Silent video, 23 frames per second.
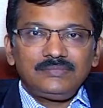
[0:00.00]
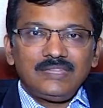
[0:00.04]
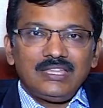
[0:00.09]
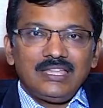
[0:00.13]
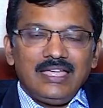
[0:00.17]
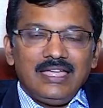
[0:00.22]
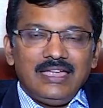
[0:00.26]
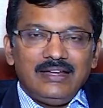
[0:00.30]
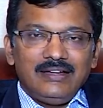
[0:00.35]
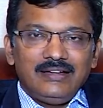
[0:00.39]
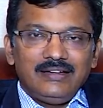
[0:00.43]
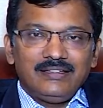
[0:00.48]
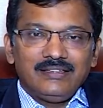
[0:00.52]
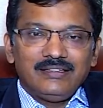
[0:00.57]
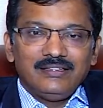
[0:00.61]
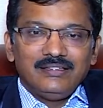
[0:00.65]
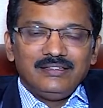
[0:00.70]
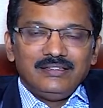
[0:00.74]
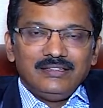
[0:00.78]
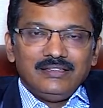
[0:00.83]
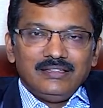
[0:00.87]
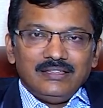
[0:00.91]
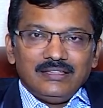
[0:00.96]
And
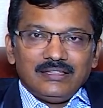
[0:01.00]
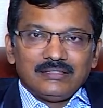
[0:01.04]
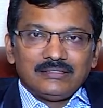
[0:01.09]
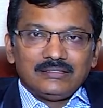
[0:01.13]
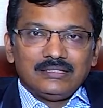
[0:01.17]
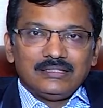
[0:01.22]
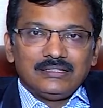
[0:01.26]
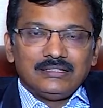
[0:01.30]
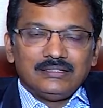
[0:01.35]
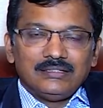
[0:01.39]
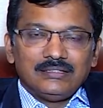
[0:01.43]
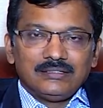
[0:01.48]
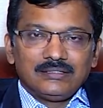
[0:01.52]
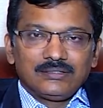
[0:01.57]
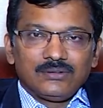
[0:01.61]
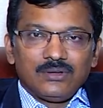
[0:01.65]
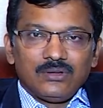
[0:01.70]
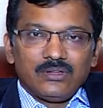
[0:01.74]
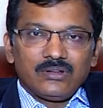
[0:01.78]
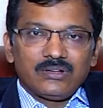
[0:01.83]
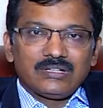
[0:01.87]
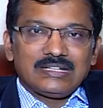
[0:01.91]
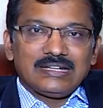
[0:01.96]
the
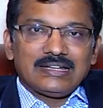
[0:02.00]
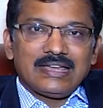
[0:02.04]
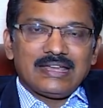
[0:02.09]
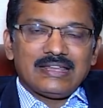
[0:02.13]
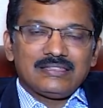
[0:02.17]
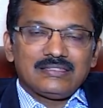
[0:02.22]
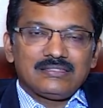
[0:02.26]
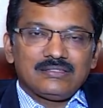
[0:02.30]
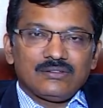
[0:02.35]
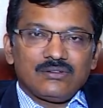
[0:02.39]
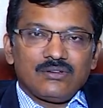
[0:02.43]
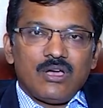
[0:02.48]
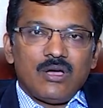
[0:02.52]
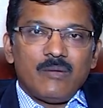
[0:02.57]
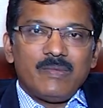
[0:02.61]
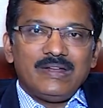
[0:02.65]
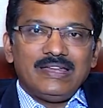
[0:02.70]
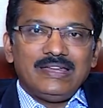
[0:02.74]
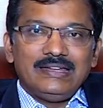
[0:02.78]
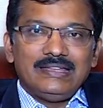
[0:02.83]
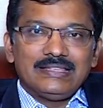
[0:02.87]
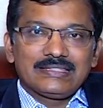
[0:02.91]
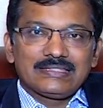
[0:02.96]
colorectal cancers are
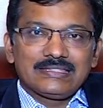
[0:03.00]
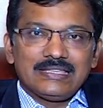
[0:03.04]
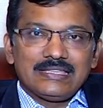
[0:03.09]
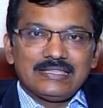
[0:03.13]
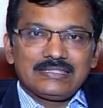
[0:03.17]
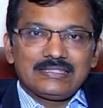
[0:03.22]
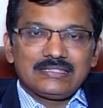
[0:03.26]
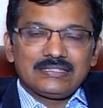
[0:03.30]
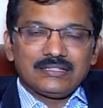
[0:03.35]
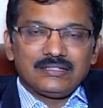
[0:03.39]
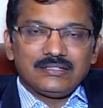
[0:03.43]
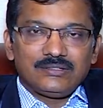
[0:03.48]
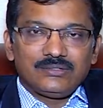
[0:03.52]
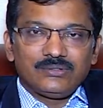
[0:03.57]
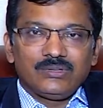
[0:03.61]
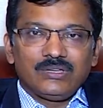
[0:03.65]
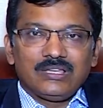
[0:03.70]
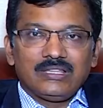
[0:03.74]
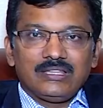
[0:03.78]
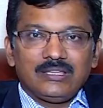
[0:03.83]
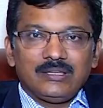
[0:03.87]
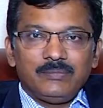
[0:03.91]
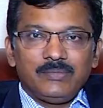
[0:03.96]
commonly discussed
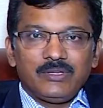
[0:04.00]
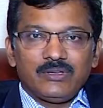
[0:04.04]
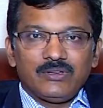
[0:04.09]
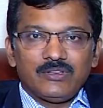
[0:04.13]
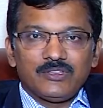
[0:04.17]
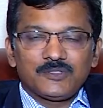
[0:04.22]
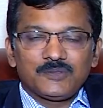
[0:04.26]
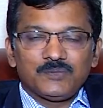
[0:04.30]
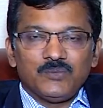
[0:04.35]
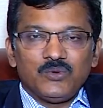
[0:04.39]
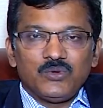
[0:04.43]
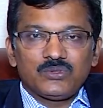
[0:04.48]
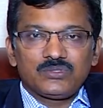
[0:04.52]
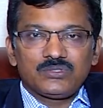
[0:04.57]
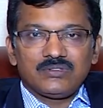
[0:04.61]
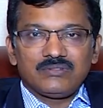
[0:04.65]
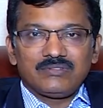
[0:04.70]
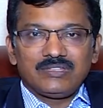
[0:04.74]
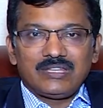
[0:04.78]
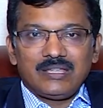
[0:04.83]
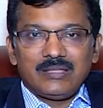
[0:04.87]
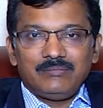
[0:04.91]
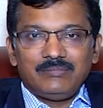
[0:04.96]
together because most
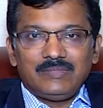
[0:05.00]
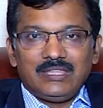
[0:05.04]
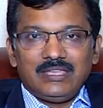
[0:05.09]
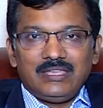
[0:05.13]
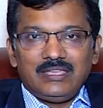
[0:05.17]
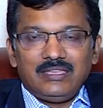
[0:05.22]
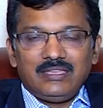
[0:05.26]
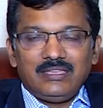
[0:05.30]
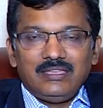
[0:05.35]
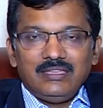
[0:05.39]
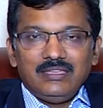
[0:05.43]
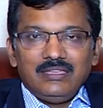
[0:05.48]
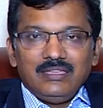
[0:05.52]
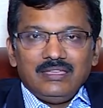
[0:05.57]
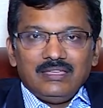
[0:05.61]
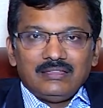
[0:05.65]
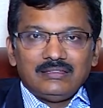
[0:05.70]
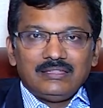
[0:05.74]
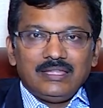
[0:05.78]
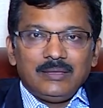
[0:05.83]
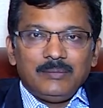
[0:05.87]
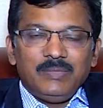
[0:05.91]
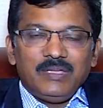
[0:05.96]
of the time they,
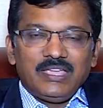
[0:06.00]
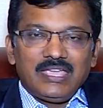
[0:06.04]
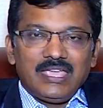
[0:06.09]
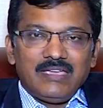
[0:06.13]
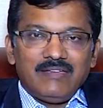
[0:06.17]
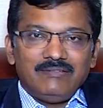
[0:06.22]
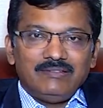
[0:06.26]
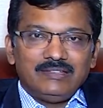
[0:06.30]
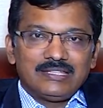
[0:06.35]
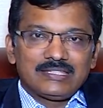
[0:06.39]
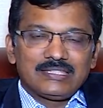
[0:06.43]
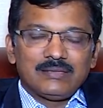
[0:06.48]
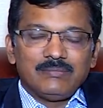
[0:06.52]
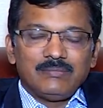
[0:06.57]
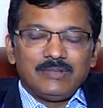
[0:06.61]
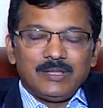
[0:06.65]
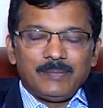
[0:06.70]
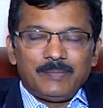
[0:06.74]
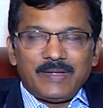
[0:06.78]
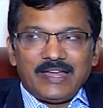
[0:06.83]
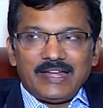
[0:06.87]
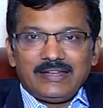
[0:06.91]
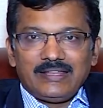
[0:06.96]
they behave in the
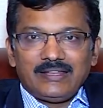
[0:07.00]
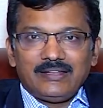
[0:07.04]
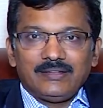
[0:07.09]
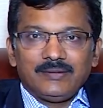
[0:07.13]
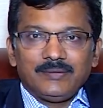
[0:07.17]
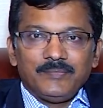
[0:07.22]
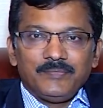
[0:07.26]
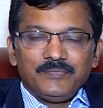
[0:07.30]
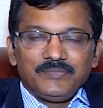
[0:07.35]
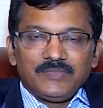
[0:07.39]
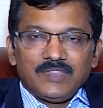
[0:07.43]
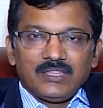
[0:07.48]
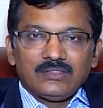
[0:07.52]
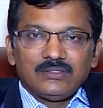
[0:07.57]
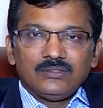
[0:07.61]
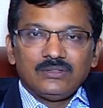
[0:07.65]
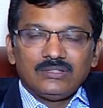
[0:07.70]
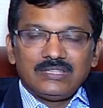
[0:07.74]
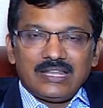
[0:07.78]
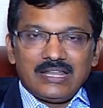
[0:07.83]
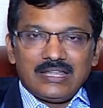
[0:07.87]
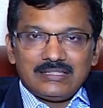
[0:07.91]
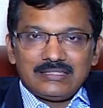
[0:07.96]
similar pattern.
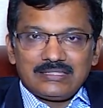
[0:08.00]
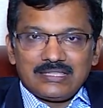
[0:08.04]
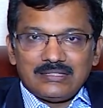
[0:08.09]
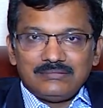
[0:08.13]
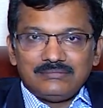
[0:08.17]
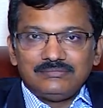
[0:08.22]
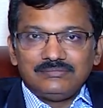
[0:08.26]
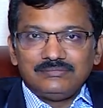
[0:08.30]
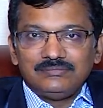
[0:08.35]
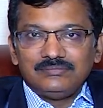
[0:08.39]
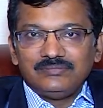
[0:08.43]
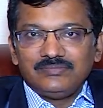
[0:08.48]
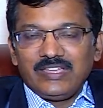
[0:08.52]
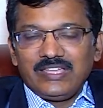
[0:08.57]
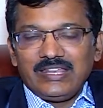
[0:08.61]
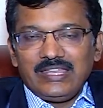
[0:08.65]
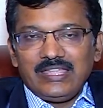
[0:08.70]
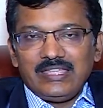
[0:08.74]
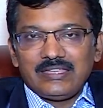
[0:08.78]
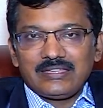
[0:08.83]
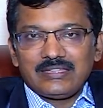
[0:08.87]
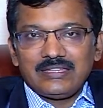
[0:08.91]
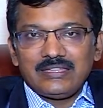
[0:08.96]
Though there are some
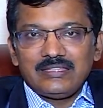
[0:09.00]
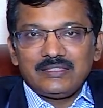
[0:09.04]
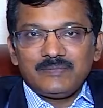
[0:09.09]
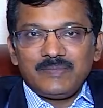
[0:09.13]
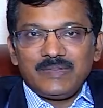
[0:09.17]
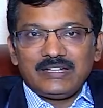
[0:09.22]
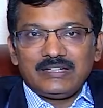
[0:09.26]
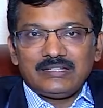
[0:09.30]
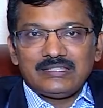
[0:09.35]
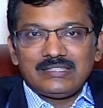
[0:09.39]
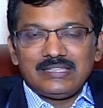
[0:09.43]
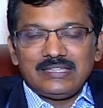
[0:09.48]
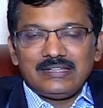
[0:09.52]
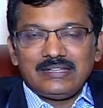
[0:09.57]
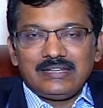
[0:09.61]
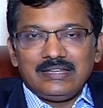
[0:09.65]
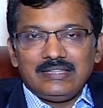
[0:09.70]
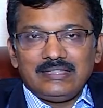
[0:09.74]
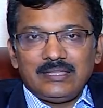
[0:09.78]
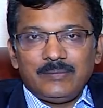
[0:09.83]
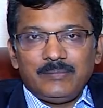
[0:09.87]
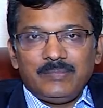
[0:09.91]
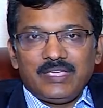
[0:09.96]
variations, but
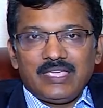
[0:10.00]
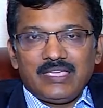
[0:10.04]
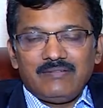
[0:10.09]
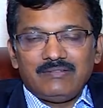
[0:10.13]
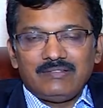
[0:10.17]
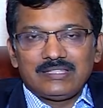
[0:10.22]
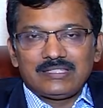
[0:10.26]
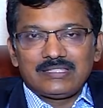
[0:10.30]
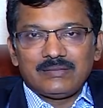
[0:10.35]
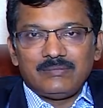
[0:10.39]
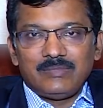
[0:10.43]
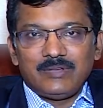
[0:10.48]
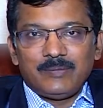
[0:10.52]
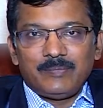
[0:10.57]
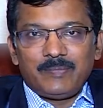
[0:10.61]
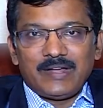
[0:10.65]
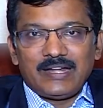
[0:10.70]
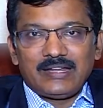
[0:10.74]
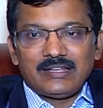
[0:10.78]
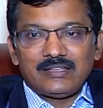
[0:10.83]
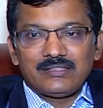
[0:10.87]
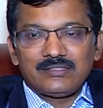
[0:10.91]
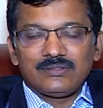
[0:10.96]
generally they behave in the similar
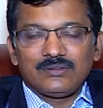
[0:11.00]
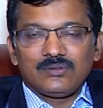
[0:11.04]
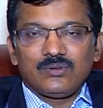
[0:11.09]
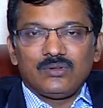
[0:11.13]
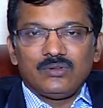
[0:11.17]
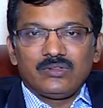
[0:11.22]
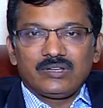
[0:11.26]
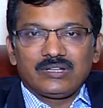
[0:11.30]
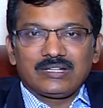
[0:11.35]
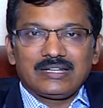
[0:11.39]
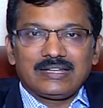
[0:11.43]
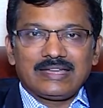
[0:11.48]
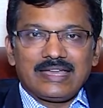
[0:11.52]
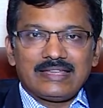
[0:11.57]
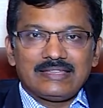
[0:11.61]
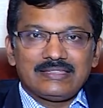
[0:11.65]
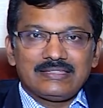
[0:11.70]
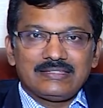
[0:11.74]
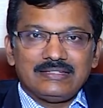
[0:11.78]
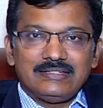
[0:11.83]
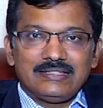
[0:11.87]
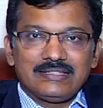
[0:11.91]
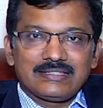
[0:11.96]
pattern. So colorectal
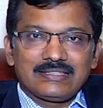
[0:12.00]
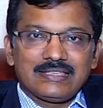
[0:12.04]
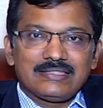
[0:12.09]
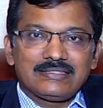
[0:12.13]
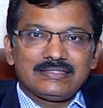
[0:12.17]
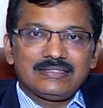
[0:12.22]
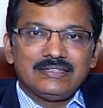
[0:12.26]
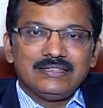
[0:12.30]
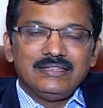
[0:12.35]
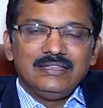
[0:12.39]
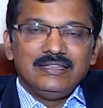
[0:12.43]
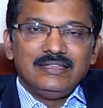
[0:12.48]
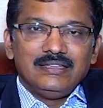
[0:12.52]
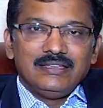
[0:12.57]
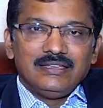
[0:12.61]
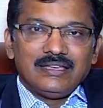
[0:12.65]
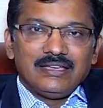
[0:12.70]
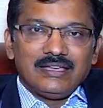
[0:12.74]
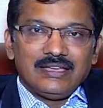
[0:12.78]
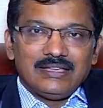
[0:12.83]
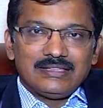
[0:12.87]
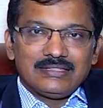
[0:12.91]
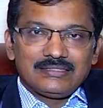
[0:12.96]
cancers are discussed
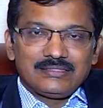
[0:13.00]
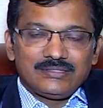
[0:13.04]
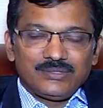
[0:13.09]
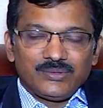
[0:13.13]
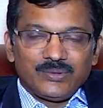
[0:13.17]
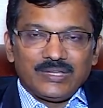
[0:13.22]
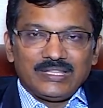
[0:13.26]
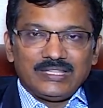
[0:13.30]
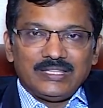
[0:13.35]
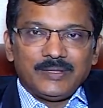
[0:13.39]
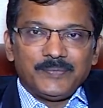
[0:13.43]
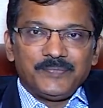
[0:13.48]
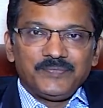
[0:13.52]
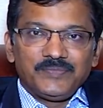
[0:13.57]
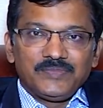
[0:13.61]
as together.